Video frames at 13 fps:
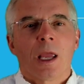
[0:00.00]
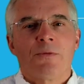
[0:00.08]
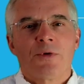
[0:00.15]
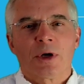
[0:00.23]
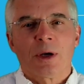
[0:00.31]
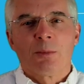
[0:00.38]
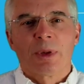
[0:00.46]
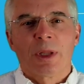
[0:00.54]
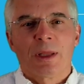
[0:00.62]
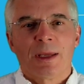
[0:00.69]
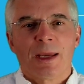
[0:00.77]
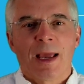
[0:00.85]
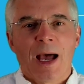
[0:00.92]
If you're
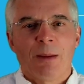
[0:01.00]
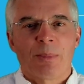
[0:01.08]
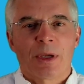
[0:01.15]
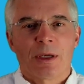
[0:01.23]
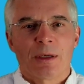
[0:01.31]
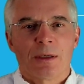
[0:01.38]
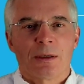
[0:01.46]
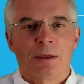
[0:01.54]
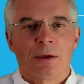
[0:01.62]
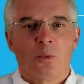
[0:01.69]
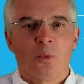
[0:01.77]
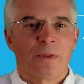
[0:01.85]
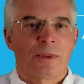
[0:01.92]
completely happy
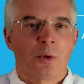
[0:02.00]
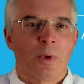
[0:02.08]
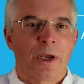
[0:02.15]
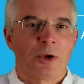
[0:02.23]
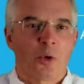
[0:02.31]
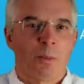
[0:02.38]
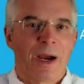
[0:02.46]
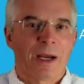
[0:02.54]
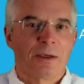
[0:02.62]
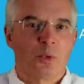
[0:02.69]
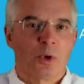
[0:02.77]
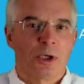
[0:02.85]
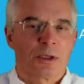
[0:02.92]
with the way your
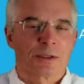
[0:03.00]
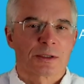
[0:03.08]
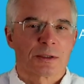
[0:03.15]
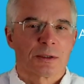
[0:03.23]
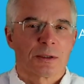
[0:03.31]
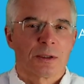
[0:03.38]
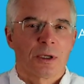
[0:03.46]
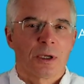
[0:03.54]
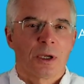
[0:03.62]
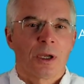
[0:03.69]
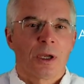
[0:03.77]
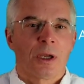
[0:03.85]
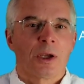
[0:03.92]
mind works,
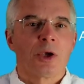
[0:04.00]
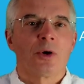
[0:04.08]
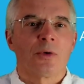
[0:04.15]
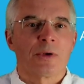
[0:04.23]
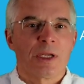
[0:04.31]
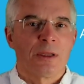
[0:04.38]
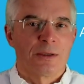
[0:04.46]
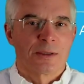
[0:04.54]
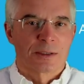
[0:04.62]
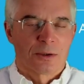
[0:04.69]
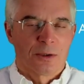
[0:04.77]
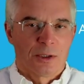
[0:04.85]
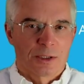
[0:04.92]
you don't need
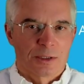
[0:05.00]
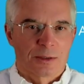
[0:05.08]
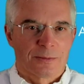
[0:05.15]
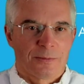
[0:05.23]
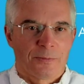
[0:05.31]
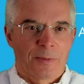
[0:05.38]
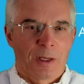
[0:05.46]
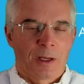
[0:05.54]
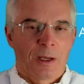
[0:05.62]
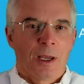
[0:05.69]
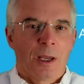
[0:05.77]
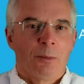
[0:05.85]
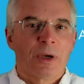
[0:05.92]
this course.
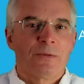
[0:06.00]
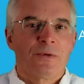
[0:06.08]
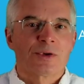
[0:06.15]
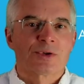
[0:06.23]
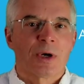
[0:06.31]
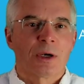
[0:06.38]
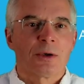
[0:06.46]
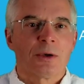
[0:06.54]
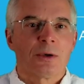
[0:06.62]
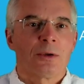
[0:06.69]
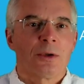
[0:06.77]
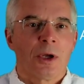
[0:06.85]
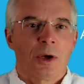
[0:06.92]
But if you
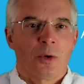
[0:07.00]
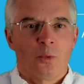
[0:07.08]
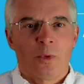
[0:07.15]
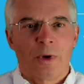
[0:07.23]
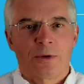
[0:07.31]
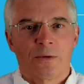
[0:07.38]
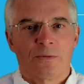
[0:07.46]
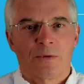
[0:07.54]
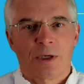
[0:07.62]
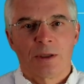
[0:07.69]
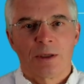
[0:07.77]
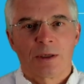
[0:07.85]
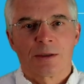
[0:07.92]
struggle with your
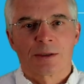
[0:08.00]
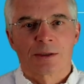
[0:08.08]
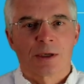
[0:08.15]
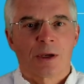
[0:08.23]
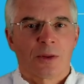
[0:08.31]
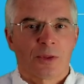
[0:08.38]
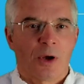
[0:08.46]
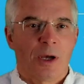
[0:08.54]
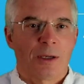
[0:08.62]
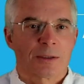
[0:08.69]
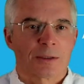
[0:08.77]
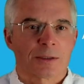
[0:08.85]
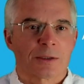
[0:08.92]
feelings,
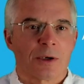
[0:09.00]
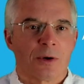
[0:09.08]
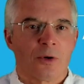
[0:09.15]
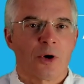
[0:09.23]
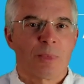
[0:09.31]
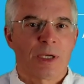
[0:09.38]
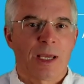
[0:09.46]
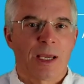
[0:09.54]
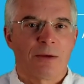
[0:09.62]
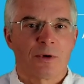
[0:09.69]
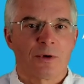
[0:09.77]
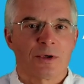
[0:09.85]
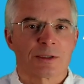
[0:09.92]
thoughts, or
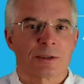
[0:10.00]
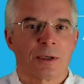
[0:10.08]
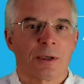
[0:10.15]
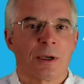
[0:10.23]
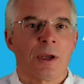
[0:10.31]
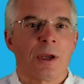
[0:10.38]
behaviors,